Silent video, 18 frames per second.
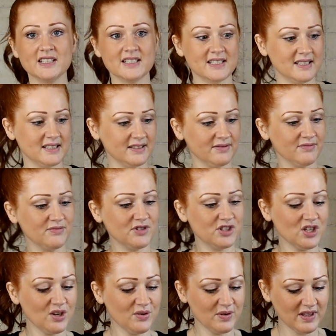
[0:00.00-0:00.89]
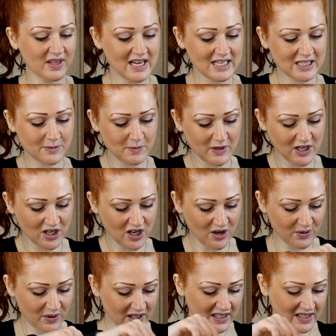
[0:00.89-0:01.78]
so that's been
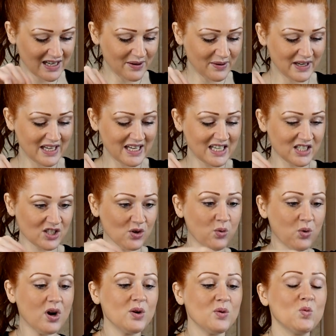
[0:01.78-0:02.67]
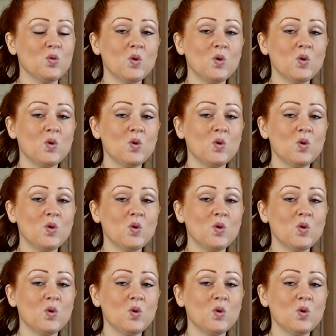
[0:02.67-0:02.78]
going. Now it is quite